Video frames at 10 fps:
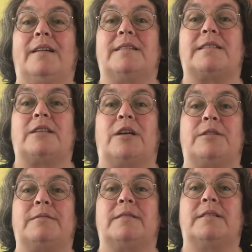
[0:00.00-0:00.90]
So
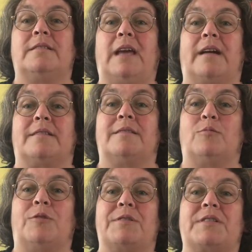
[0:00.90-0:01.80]
yeah, the
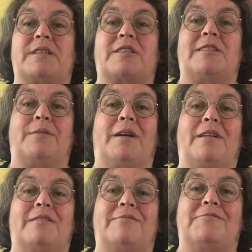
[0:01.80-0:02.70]
wand is actually quite
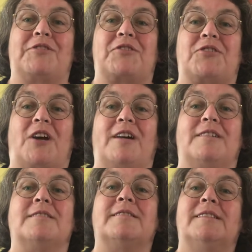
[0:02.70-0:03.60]
a
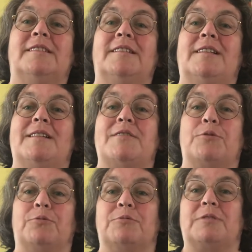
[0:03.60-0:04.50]
versatile
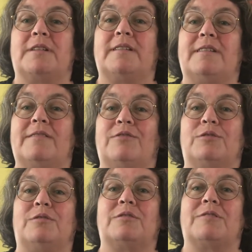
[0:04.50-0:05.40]
tool
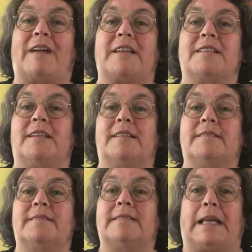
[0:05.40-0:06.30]
for directing
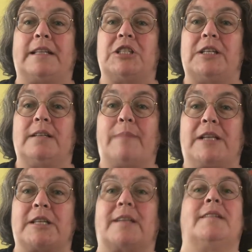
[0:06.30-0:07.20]
energy and
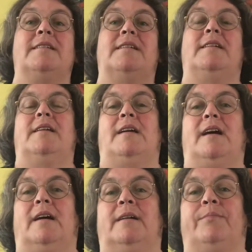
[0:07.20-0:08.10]
magic.
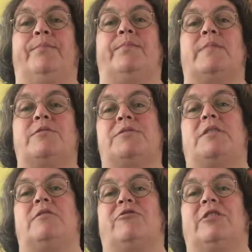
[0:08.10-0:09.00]
It's also
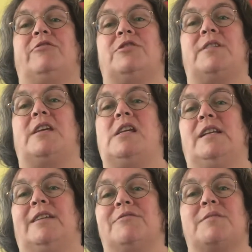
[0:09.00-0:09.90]
useful if you're doing
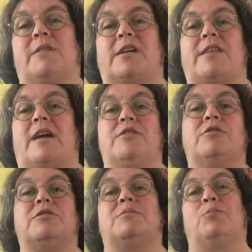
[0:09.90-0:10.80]
healing or something like that. You
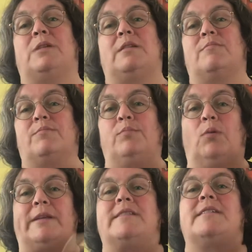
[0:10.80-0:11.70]
could
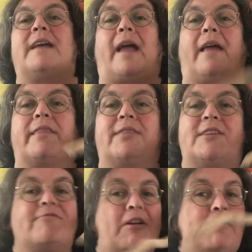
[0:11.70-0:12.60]
point it at
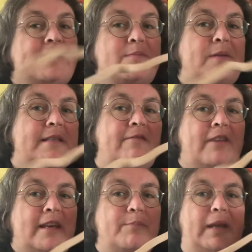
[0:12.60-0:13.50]
the very
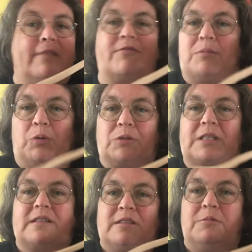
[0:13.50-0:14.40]
specific bit of the
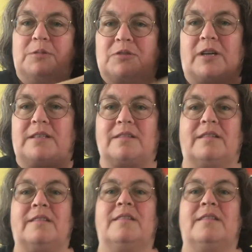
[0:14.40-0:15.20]
body that you were trying to